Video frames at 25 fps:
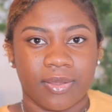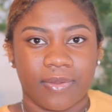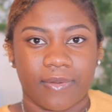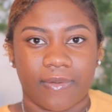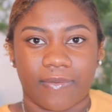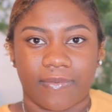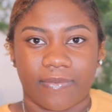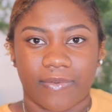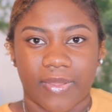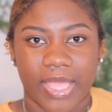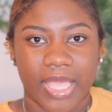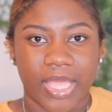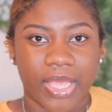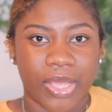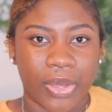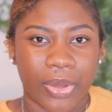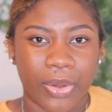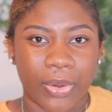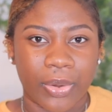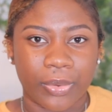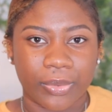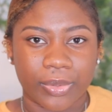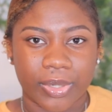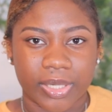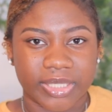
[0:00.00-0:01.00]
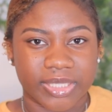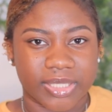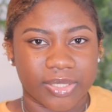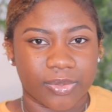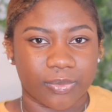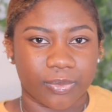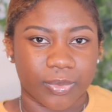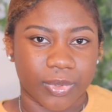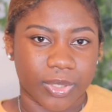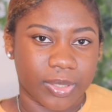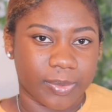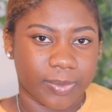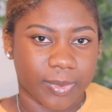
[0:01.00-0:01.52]
fake gold doesn't
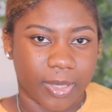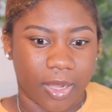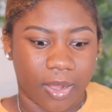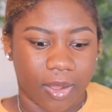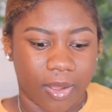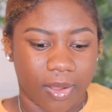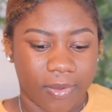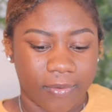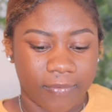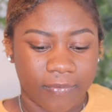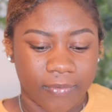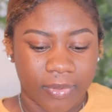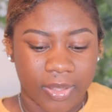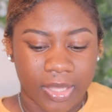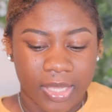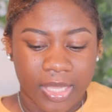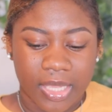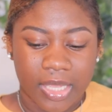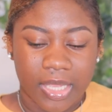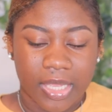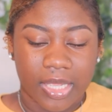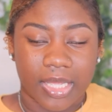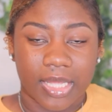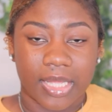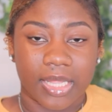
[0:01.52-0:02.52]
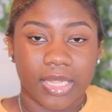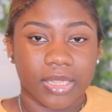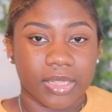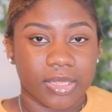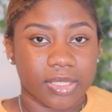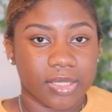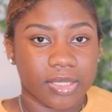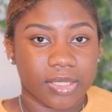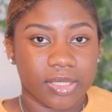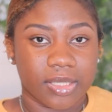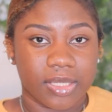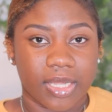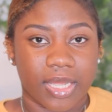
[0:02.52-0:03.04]
rub off and
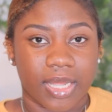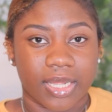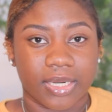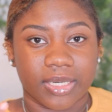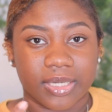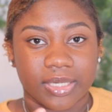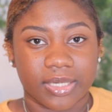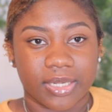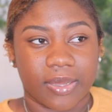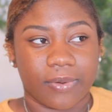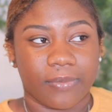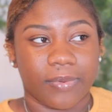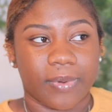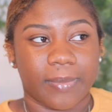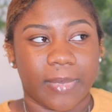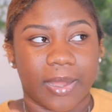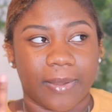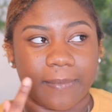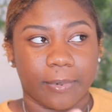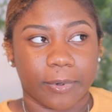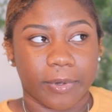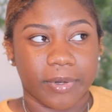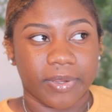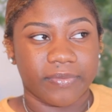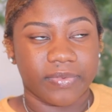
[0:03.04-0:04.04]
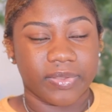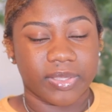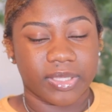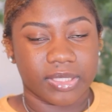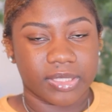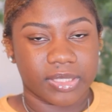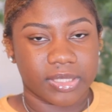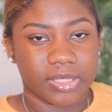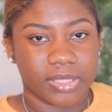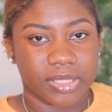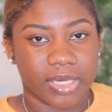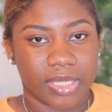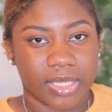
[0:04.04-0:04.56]
literally I did that with my
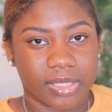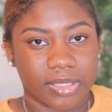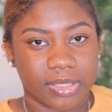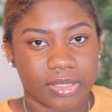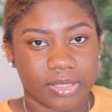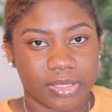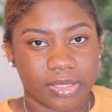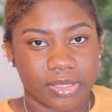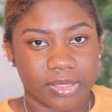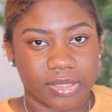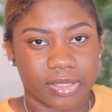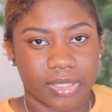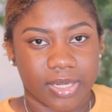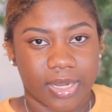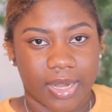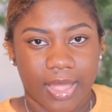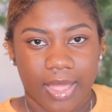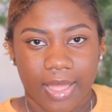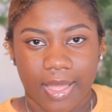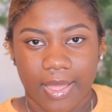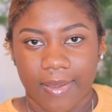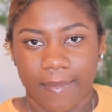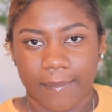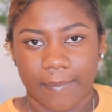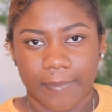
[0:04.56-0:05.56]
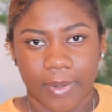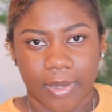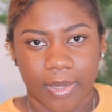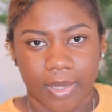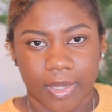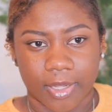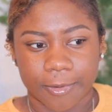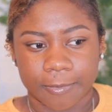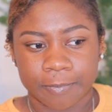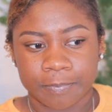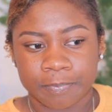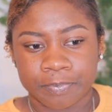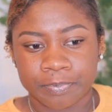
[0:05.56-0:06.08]
previous necklaces that I had
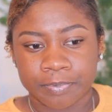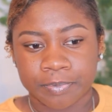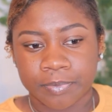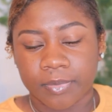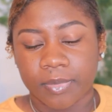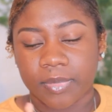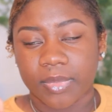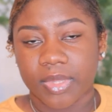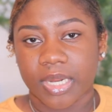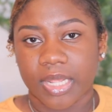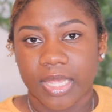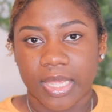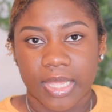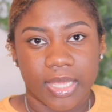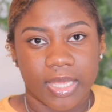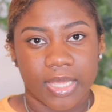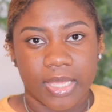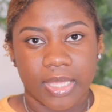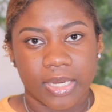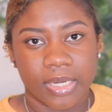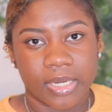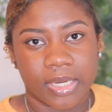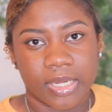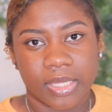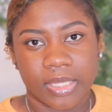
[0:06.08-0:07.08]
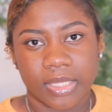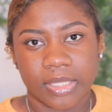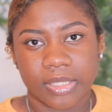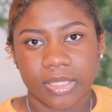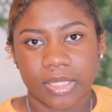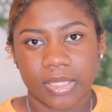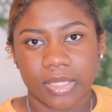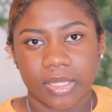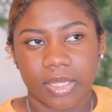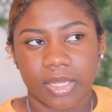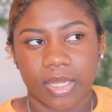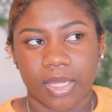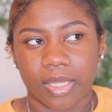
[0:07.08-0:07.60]
bought. And
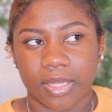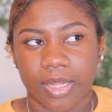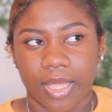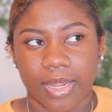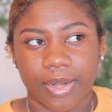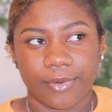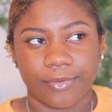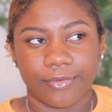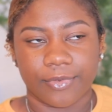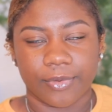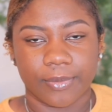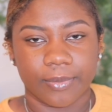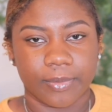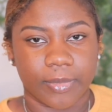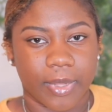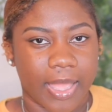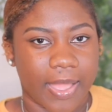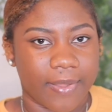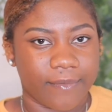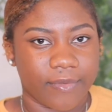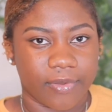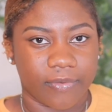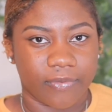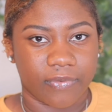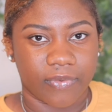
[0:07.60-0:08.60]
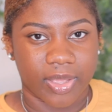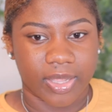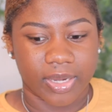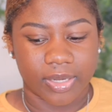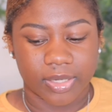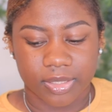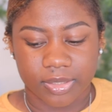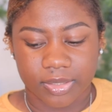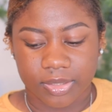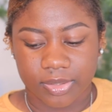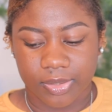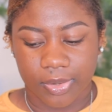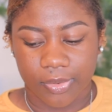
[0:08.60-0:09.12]
a lot of them haven't
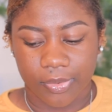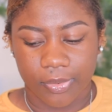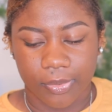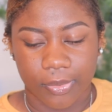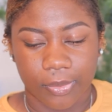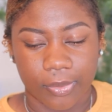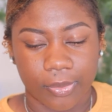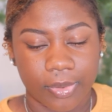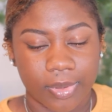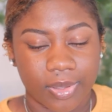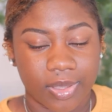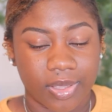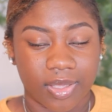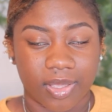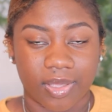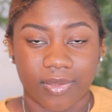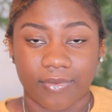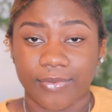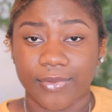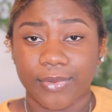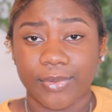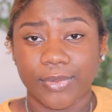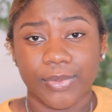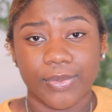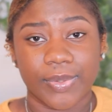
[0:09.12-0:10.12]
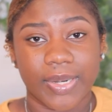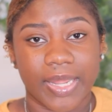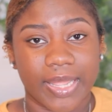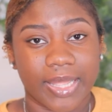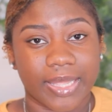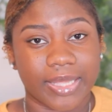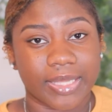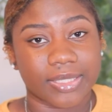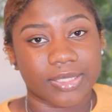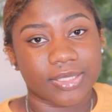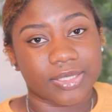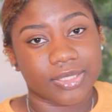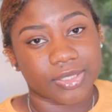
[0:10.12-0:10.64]
faded. So if you do
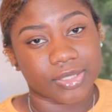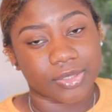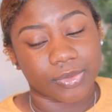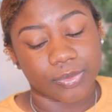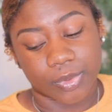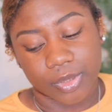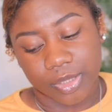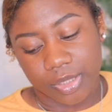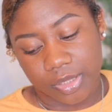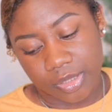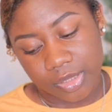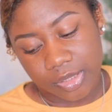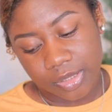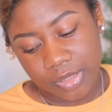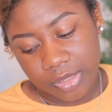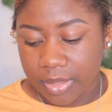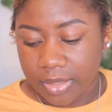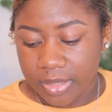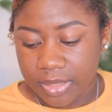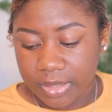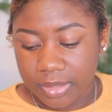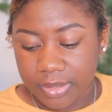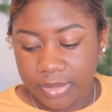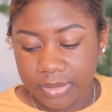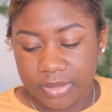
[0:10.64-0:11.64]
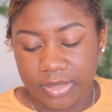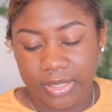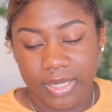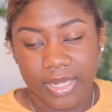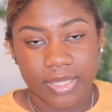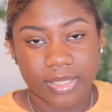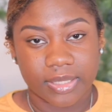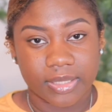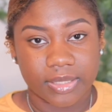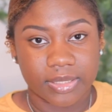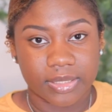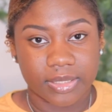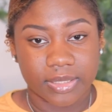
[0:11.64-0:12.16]
that, it should work. All of these
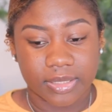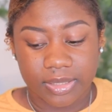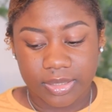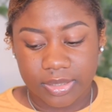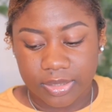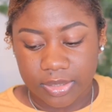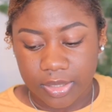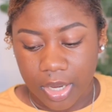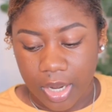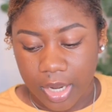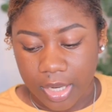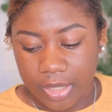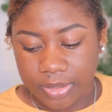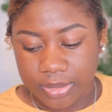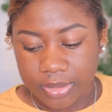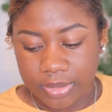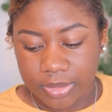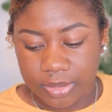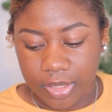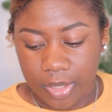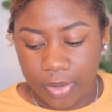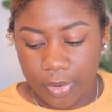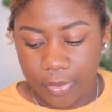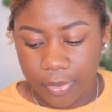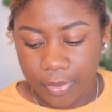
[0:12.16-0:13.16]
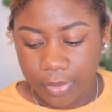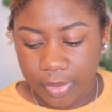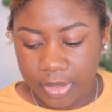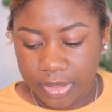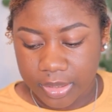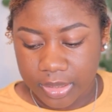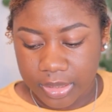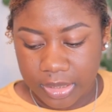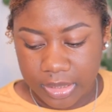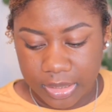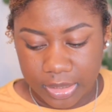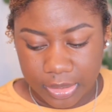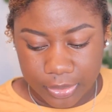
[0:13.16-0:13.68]
necklaces are so
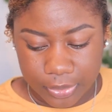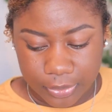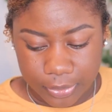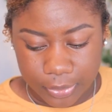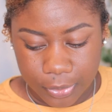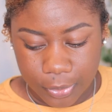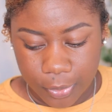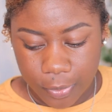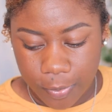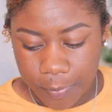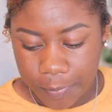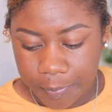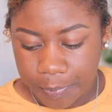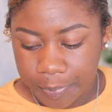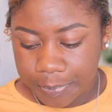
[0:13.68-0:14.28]
cute.